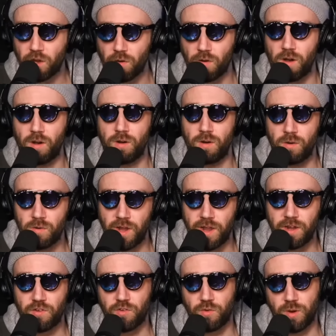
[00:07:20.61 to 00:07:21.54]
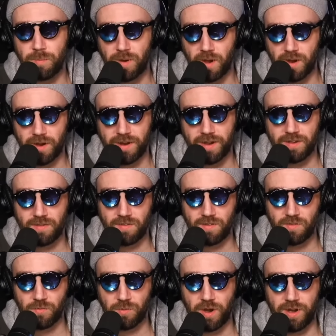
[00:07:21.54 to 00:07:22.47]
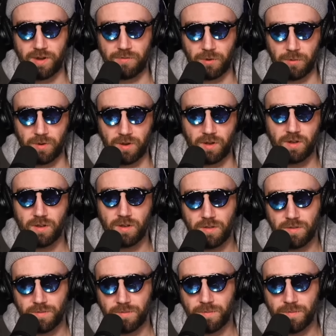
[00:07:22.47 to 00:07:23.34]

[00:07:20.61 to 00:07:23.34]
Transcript: make your own H3 podcast. That's right, everyone.